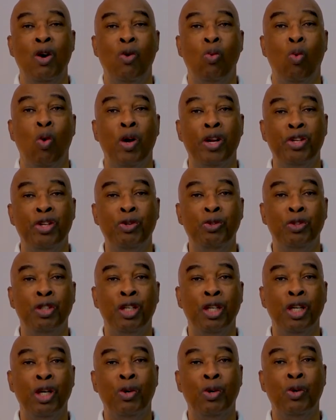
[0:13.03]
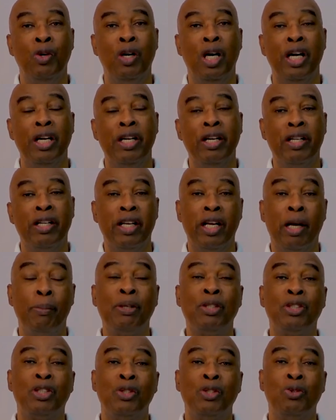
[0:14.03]
Wanting you to know another
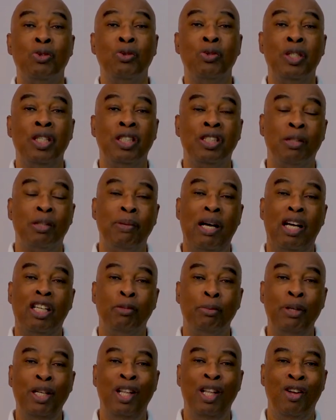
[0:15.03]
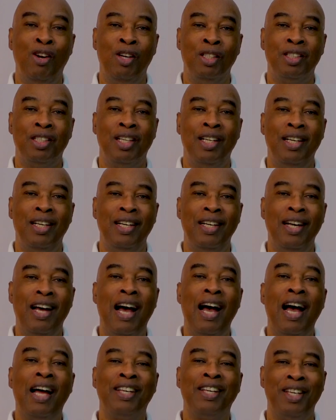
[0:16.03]
episode is about to be launched.
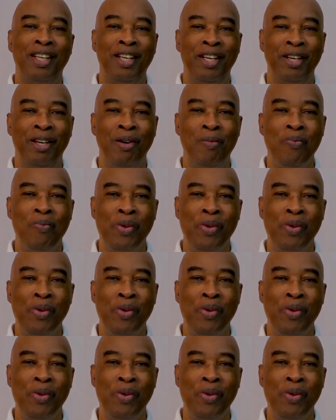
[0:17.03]
iCare.